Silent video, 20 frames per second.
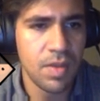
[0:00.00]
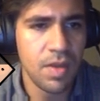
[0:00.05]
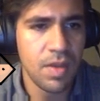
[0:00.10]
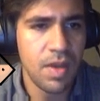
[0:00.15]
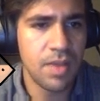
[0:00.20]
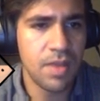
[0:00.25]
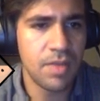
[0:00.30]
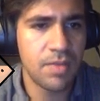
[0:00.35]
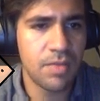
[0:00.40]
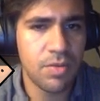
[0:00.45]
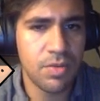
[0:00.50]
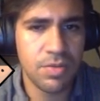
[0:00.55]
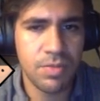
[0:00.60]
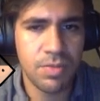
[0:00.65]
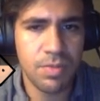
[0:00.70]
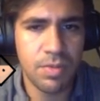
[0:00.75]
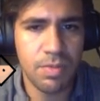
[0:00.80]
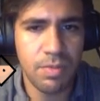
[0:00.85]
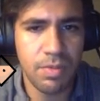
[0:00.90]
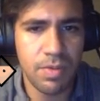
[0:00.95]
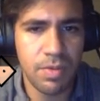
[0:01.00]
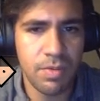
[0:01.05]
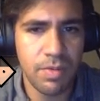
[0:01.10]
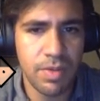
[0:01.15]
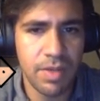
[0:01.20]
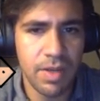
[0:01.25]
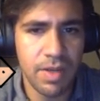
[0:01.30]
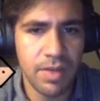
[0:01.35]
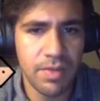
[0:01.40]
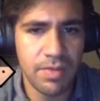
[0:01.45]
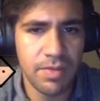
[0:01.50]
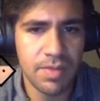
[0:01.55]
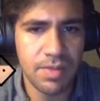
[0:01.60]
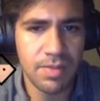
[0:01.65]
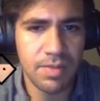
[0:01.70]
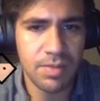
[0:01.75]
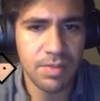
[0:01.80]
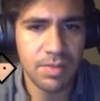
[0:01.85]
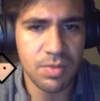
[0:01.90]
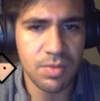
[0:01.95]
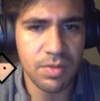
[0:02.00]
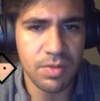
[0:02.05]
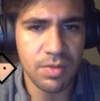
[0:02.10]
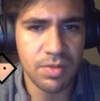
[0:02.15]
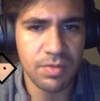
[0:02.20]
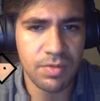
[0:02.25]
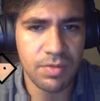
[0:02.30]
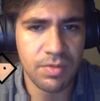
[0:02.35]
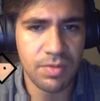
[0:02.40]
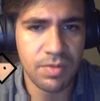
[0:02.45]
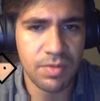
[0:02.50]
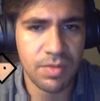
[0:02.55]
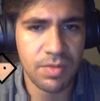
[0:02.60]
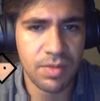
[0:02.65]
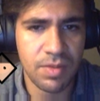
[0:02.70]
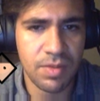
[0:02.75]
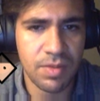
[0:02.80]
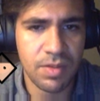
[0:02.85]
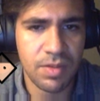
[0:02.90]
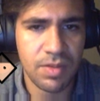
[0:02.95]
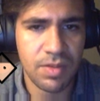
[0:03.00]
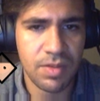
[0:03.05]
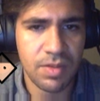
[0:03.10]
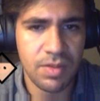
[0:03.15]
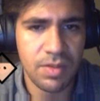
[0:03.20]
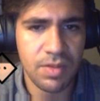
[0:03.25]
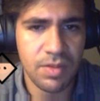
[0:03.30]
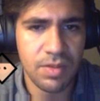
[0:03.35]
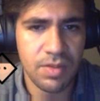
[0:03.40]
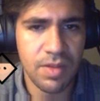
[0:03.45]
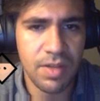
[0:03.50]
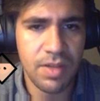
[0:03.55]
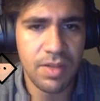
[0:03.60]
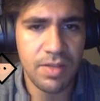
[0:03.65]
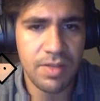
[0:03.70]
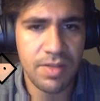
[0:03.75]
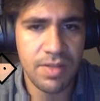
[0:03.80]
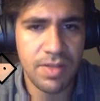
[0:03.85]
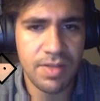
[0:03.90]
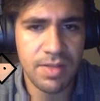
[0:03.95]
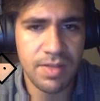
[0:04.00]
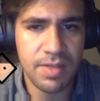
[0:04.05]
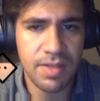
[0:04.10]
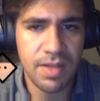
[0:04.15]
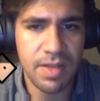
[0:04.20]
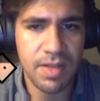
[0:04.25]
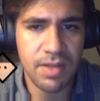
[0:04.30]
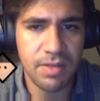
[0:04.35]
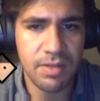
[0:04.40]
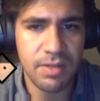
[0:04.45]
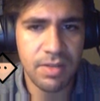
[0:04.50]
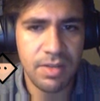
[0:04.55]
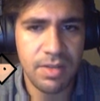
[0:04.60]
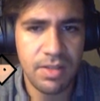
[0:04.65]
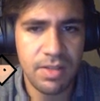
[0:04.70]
And of course, we're going to have some sort of, that looks nice and angry.